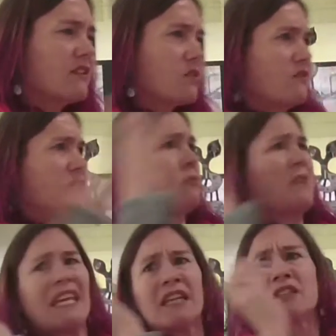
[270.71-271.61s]
sort of
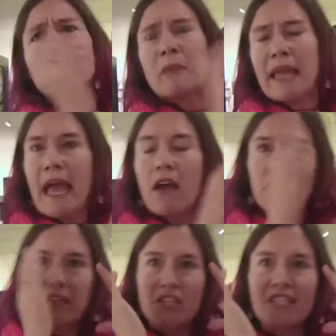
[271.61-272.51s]
zooming in, zooming out,
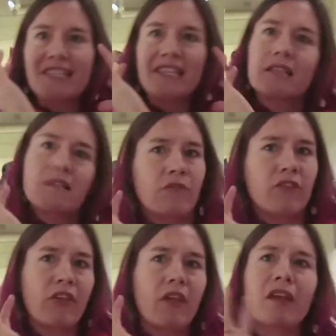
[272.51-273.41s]
and she sees
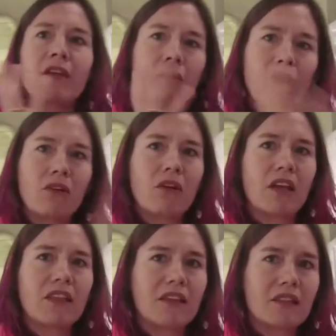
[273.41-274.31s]
everything, you know,
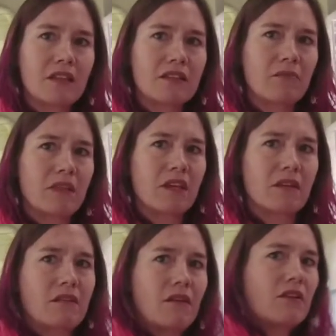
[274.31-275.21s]
I think that's something
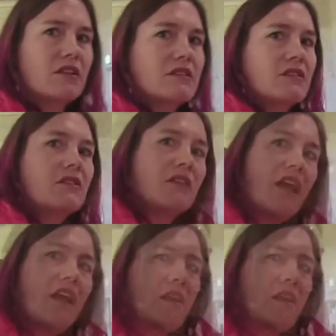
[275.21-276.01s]
artists are good at.